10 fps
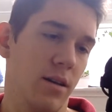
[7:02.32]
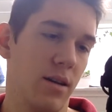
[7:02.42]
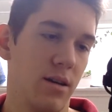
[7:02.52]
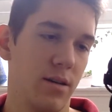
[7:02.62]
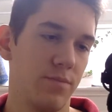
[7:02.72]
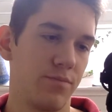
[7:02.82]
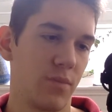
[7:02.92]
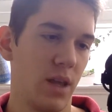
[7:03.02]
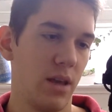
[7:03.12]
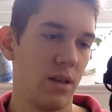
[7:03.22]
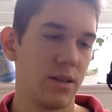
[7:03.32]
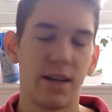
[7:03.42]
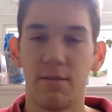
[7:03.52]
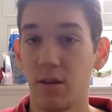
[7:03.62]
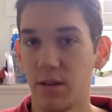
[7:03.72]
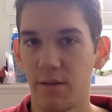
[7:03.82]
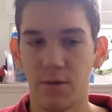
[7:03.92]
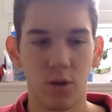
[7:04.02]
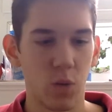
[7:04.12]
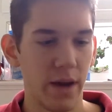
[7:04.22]
in several
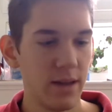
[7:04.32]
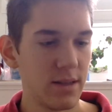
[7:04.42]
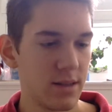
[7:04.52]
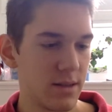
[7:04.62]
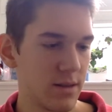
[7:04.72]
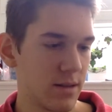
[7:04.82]
different ways.